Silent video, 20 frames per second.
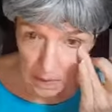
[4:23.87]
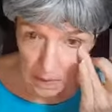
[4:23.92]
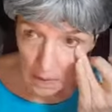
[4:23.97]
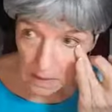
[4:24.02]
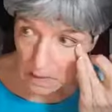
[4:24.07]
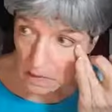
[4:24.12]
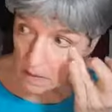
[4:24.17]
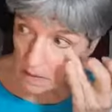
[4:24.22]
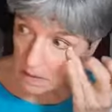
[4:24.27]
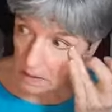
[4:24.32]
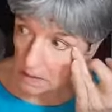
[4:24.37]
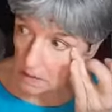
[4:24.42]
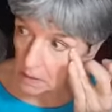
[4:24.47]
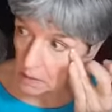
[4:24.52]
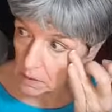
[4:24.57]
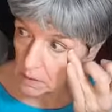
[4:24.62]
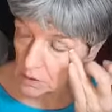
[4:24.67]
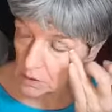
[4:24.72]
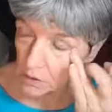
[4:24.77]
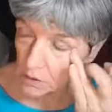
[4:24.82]

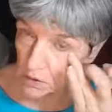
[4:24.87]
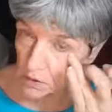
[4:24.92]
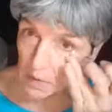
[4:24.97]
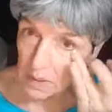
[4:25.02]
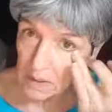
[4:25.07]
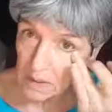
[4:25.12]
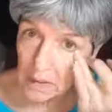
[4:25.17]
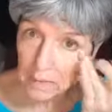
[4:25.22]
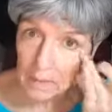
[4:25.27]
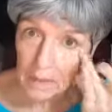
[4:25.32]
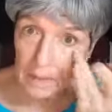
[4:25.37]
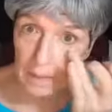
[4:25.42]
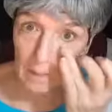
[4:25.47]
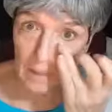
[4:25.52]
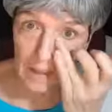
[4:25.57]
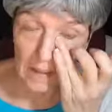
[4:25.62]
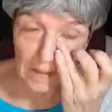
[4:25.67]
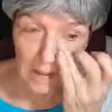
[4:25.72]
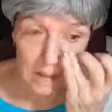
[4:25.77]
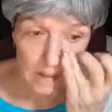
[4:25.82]
concealer should be coming in
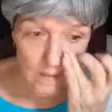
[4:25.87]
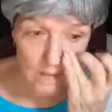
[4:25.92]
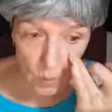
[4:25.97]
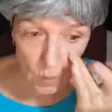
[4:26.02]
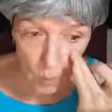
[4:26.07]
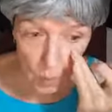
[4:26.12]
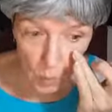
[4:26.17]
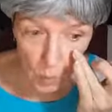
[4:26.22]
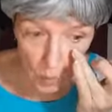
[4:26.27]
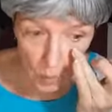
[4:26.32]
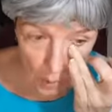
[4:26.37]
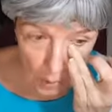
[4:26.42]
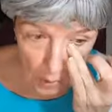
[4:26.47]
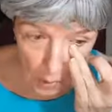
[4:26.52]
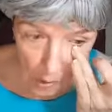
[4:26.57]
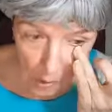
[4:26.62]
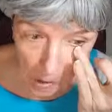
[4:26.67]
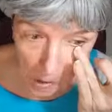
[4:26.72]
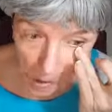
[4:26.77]
my next order.